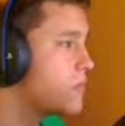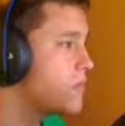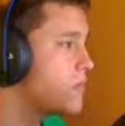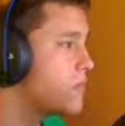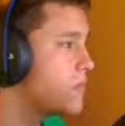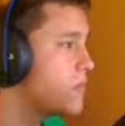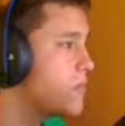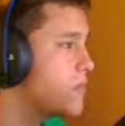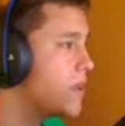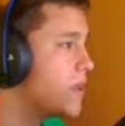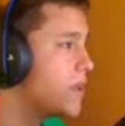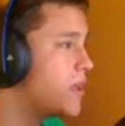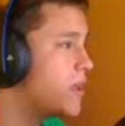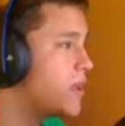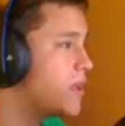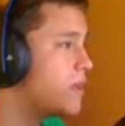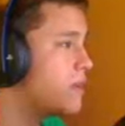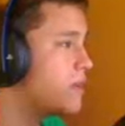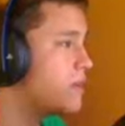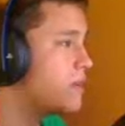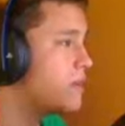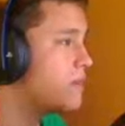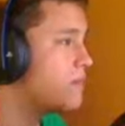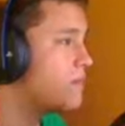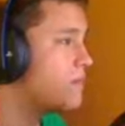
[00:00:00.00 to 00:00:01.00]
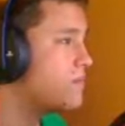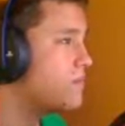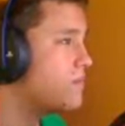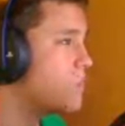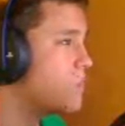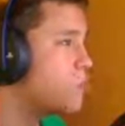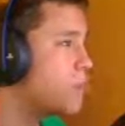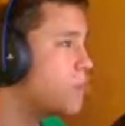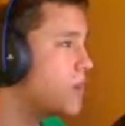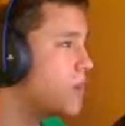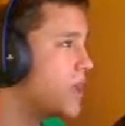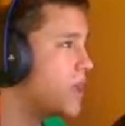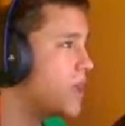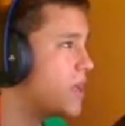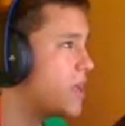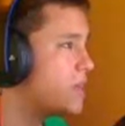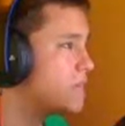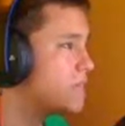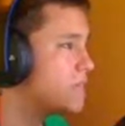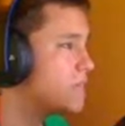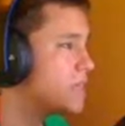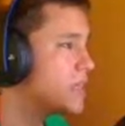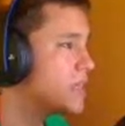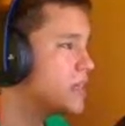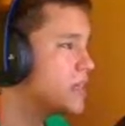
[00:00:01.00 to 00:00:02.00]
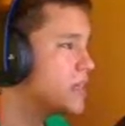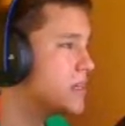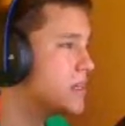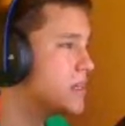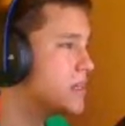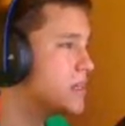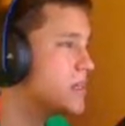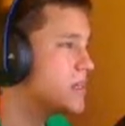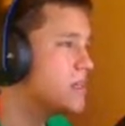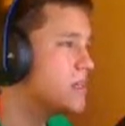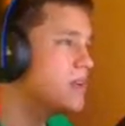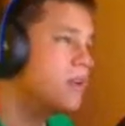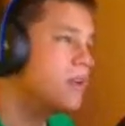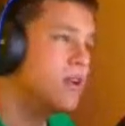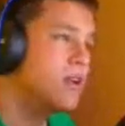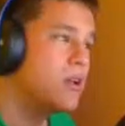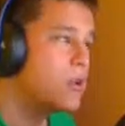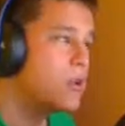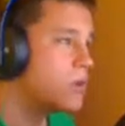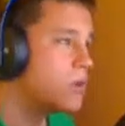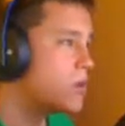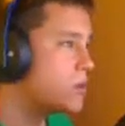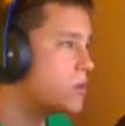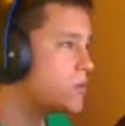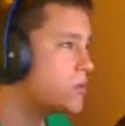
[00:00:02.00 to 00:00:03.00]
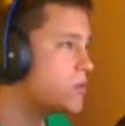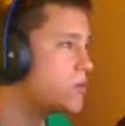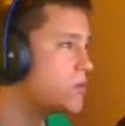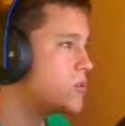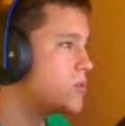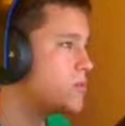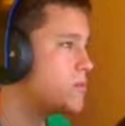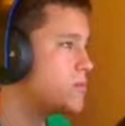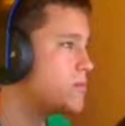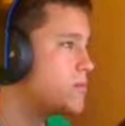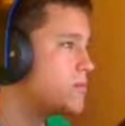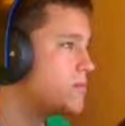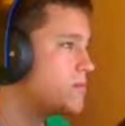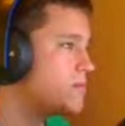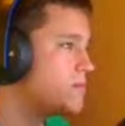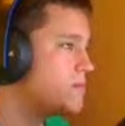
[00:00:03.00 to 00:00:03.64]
they're making more games. Also,